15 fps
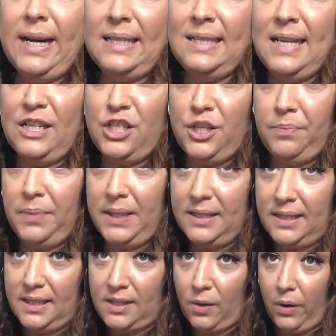extension
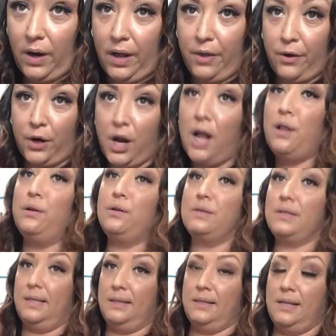pieces or other colors
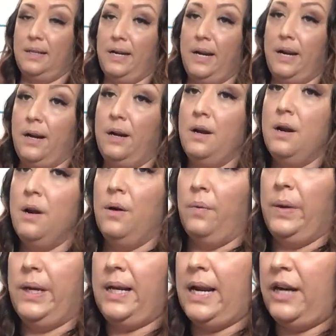into the hair, we can